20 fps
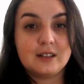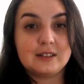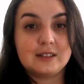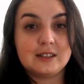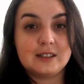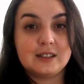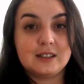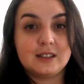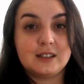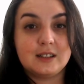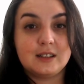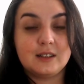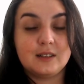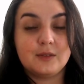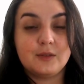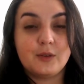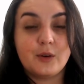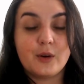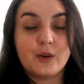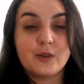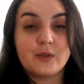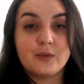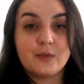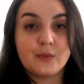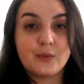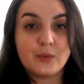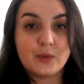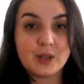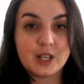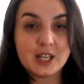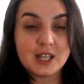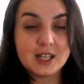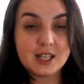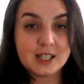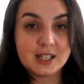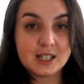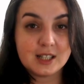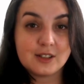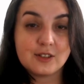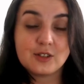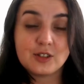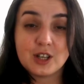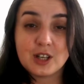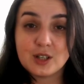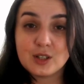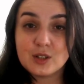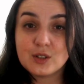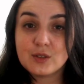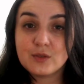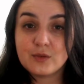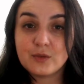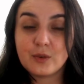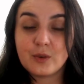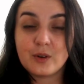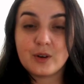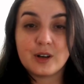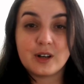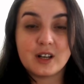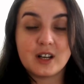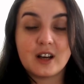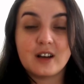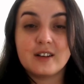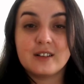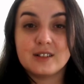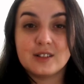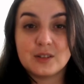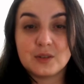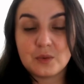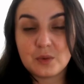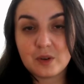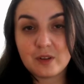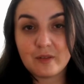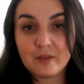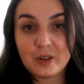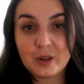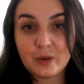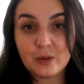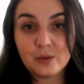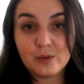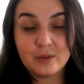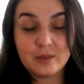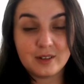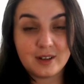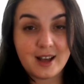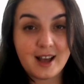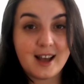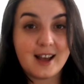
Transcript: for free in exchange for an honest review,